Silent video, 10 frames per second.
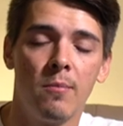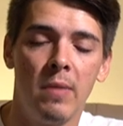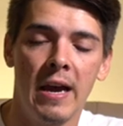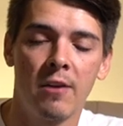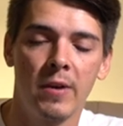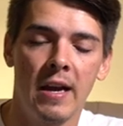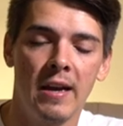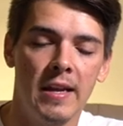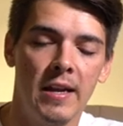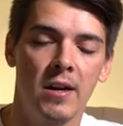of the bag we got
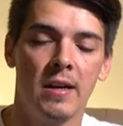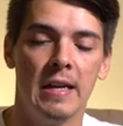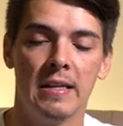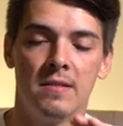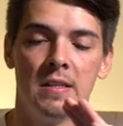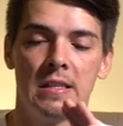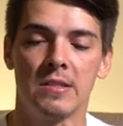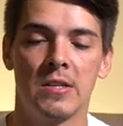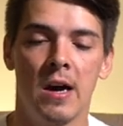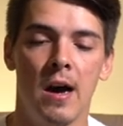here is this
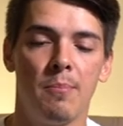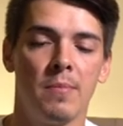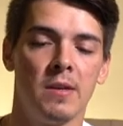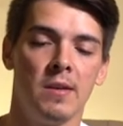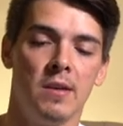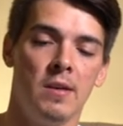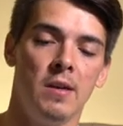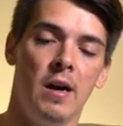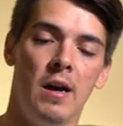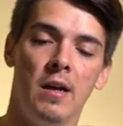top
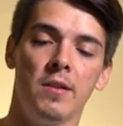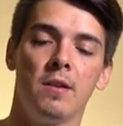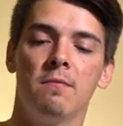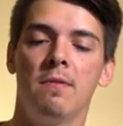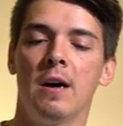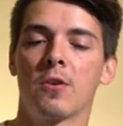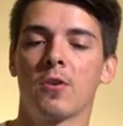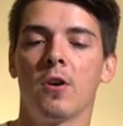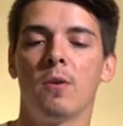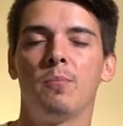little
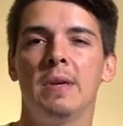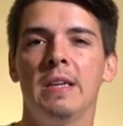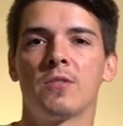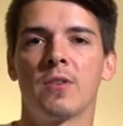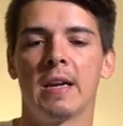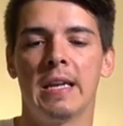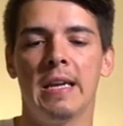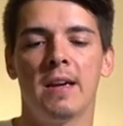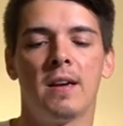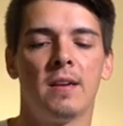Velcro piece right
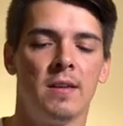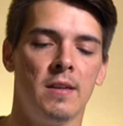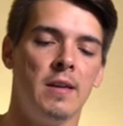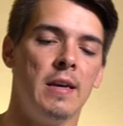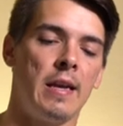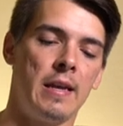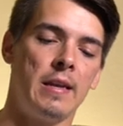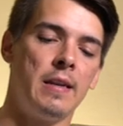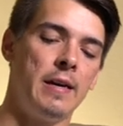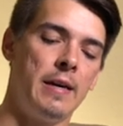here.
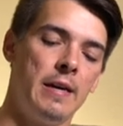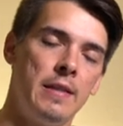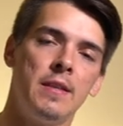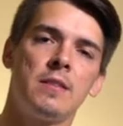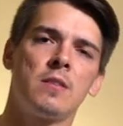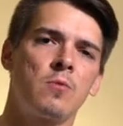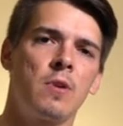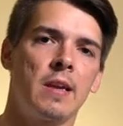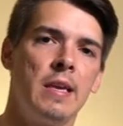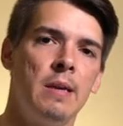And this is where
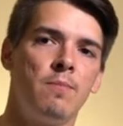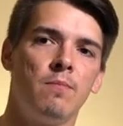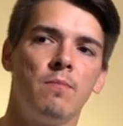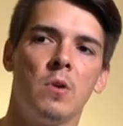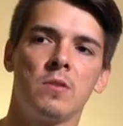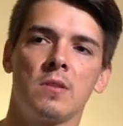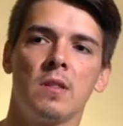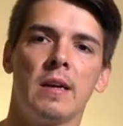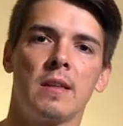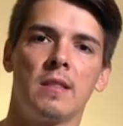I keep most of
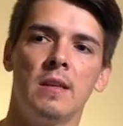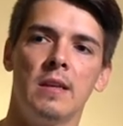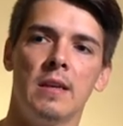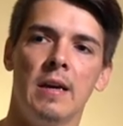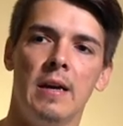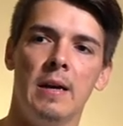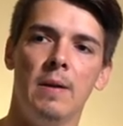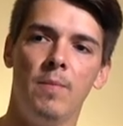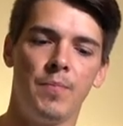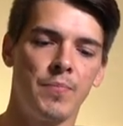like
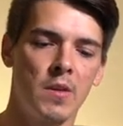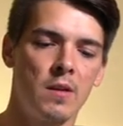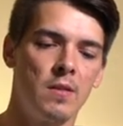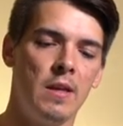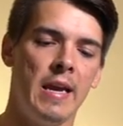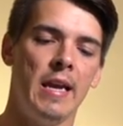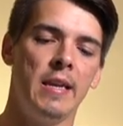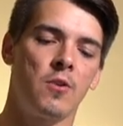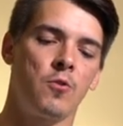the handy